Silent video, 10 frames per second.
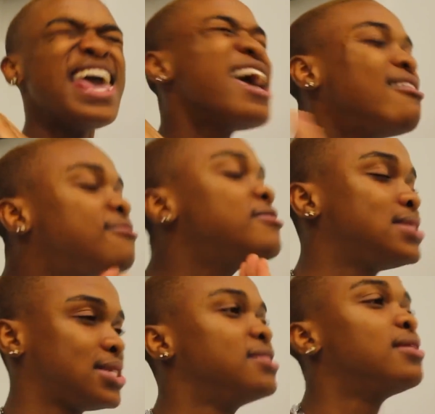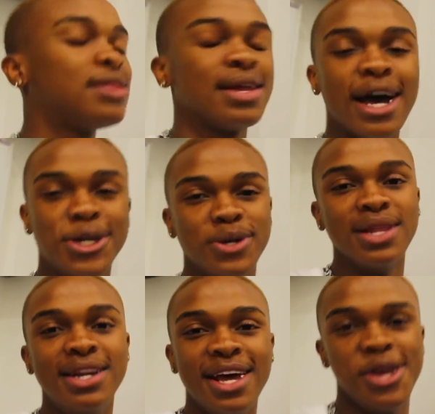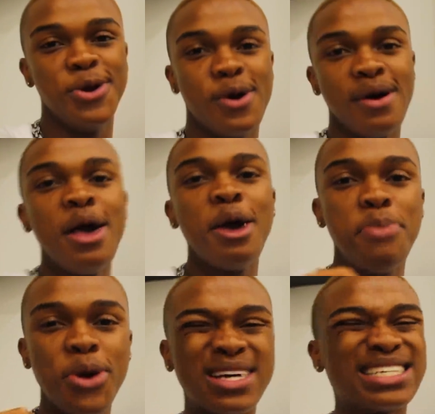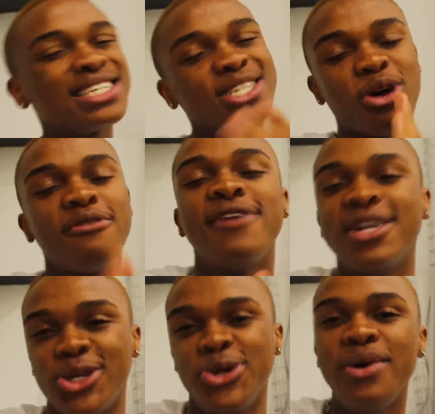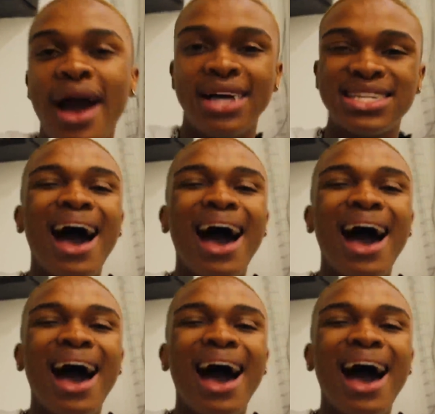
every single thing I do in the day, you know, because this is not fair to you guys.